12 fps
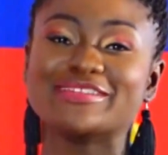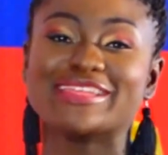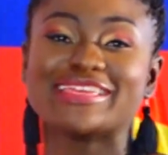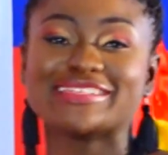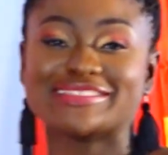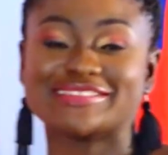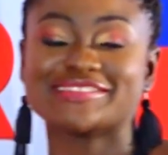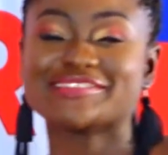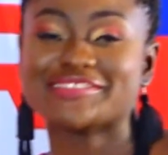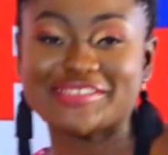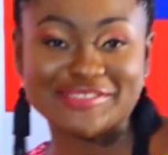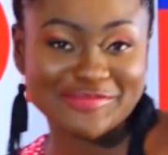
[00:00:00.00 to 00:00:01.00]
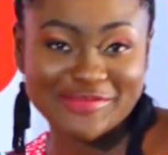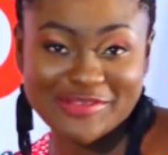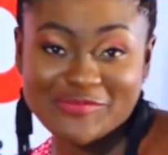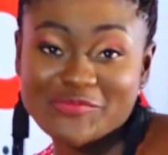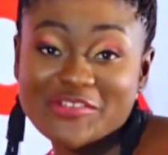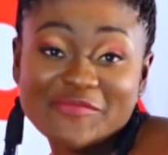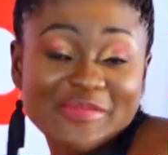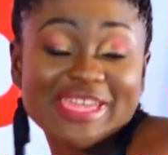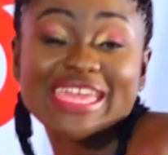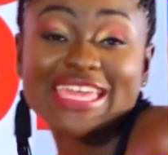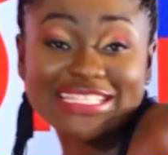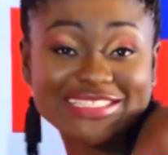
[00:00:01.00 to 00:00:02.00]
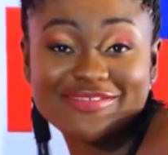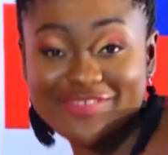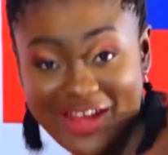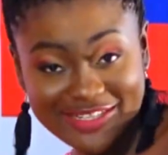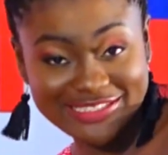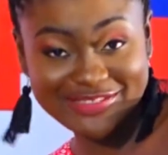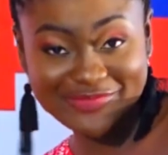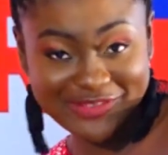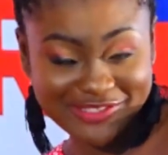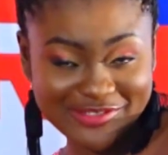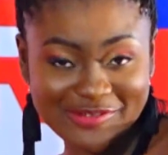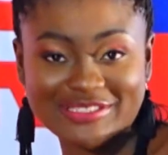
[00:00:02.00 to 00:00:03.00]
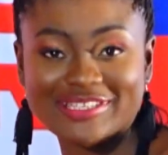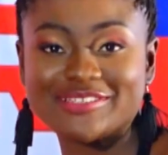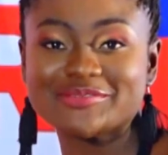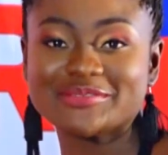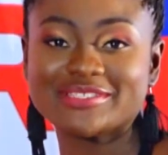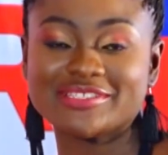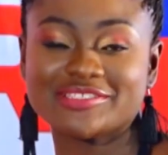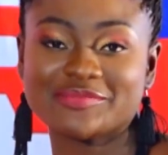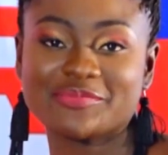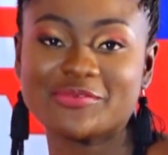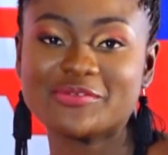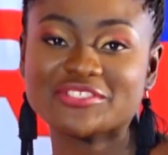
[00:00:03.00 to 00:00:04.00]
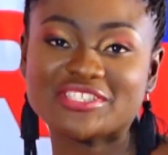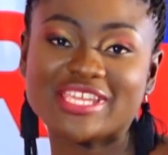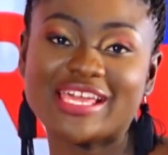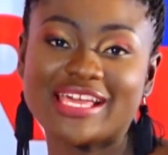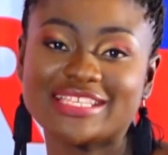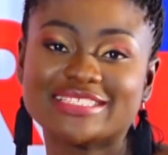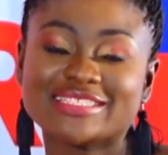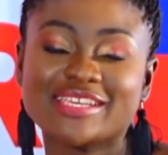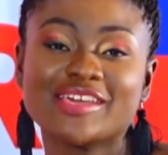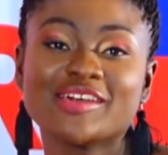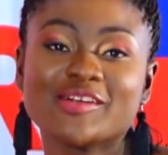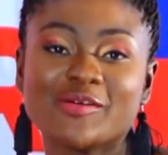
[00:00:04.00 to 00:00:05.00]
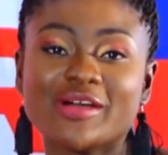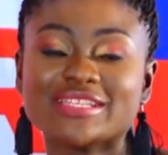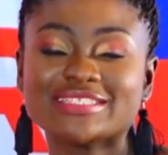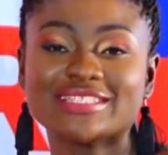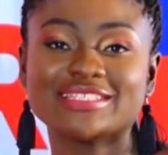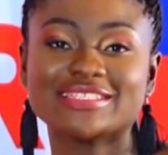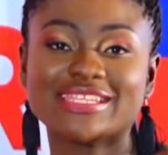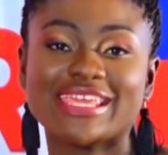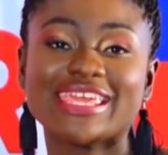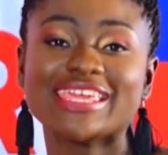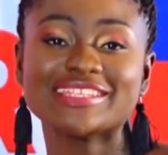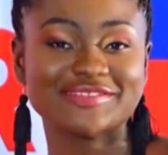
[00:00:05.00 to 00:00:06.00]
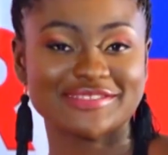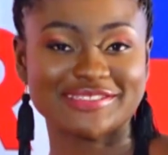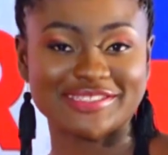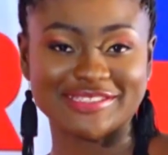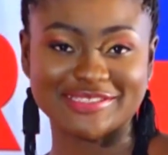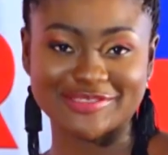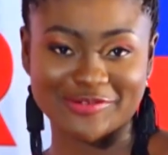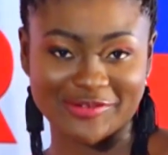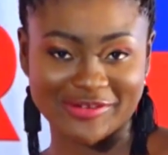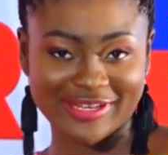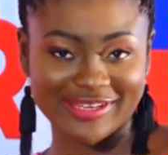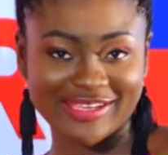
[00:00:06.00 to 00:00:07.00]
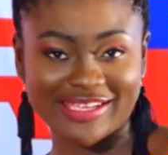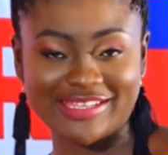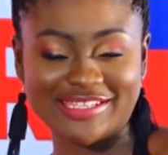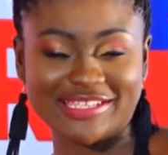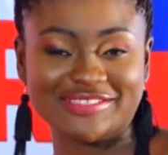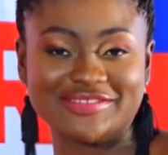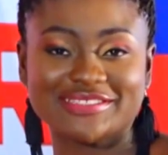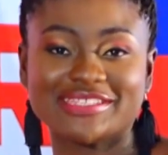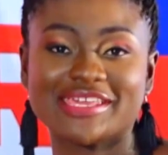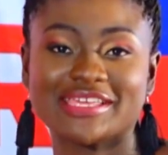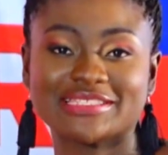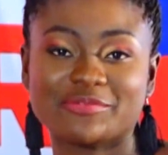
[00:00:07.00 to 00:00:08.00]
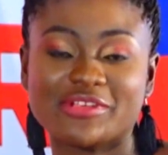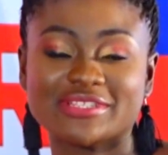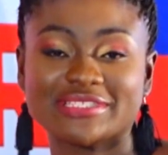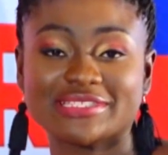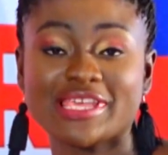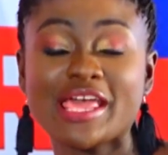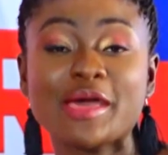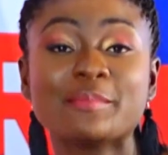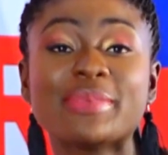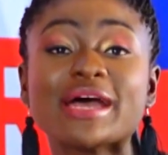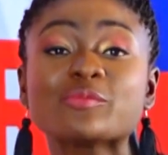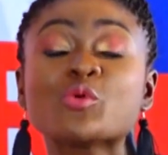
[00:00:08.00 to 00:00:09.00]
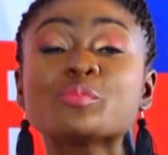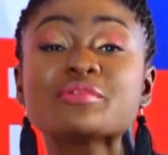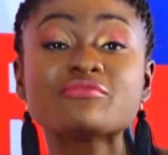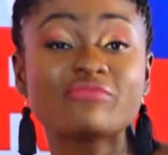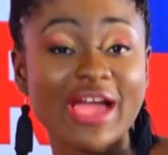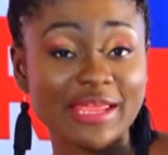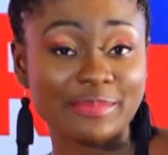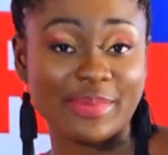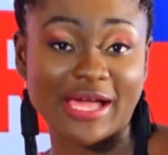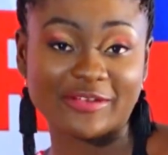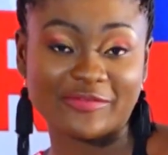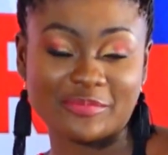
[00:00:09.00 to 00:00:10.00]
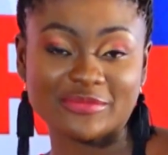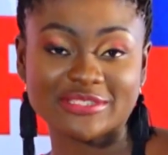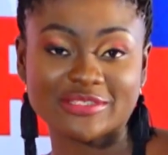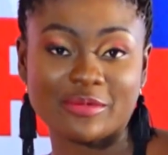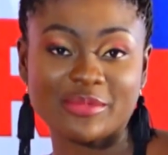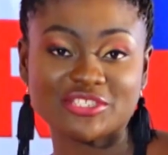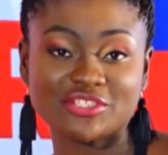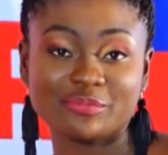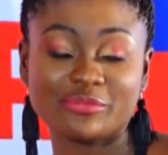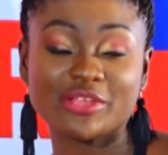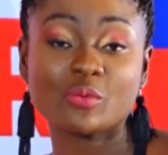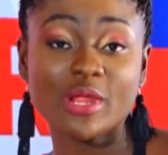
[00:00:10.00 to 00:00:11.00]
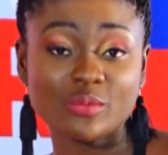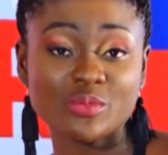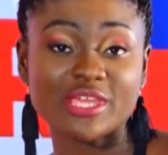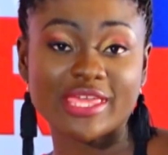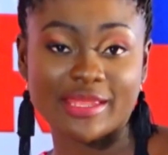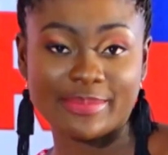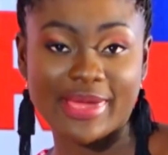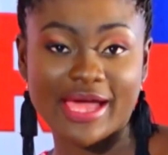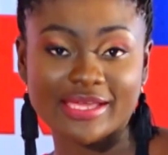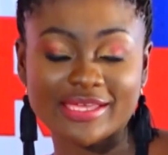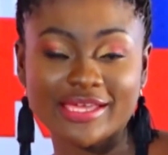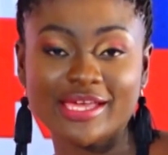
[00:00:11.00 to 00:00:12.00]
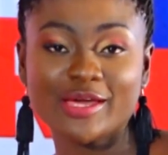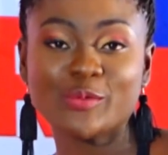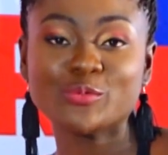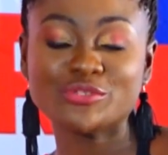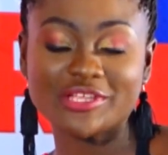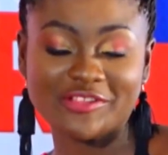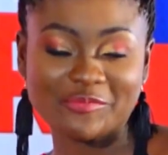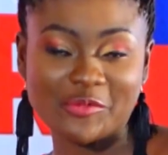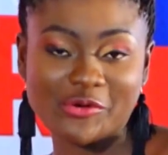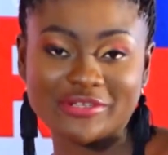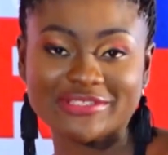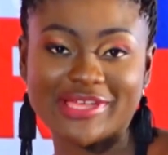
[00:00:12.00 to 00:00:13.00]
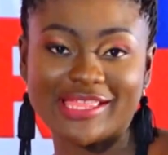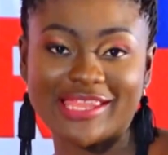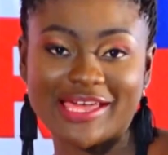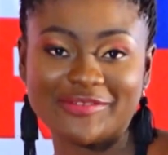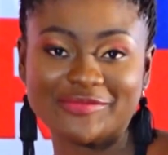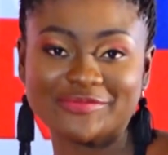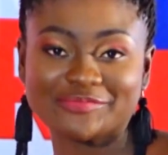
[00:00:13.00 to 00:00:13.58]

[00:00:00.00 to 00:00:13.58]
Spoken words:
Ladies and gentlemen, we've been interacting with Dr. Lucy Agyepong. She has quite an interesting story and interesting experiences. But we'll be right back from this commercial break. When we get back, we'll delve more into her life.